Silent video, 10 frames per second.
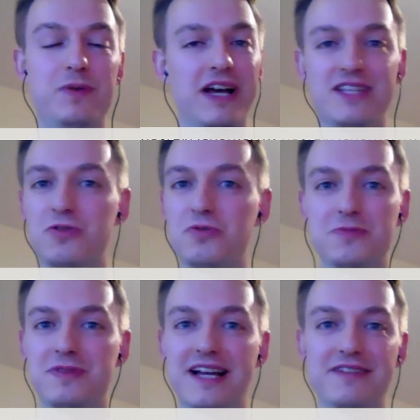But it's all
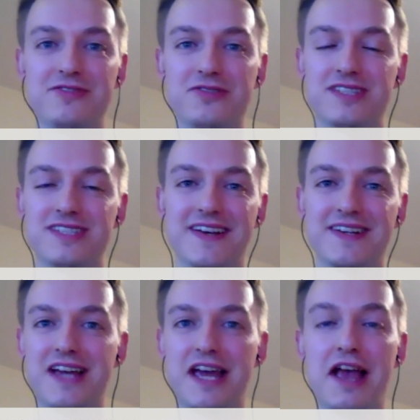to play for. So
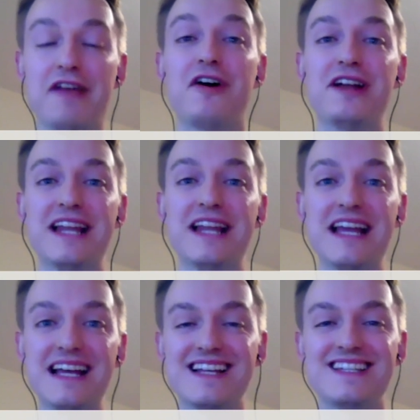if I
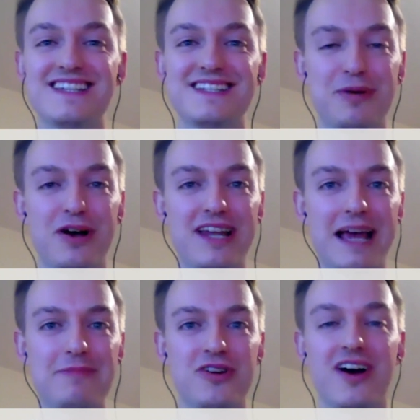needed to put a
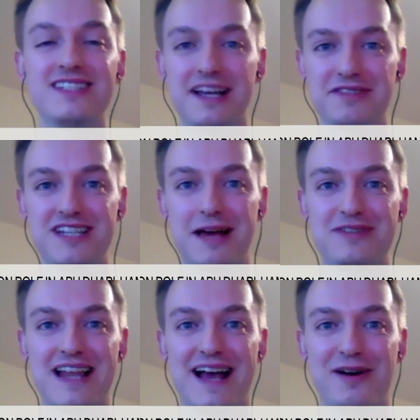name on, I'd say
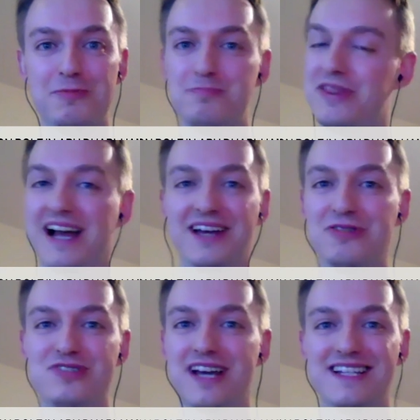Verstappen now. But that could
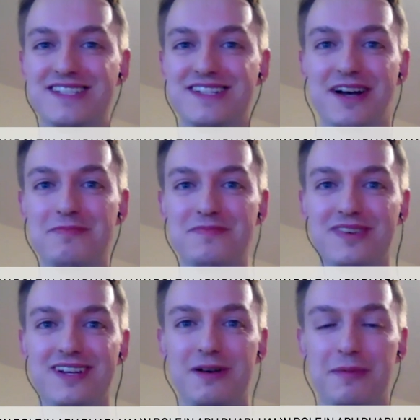all change
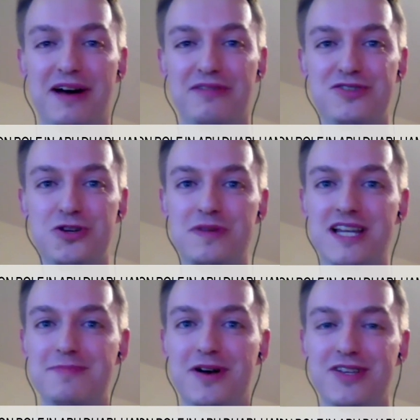come about 2
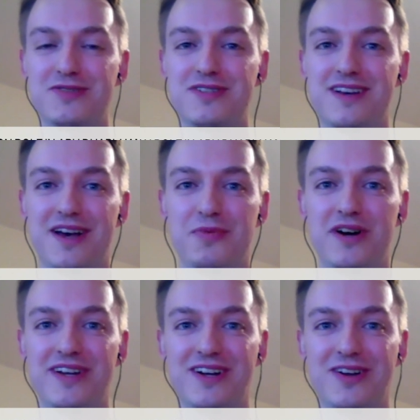minutes past
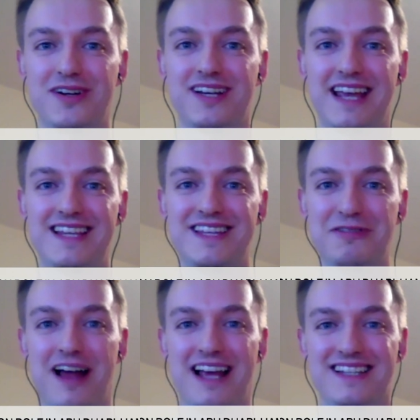1 o'clock into
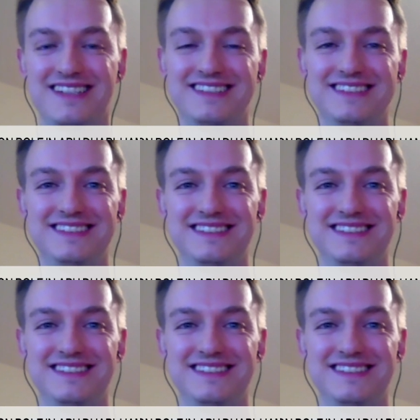the race.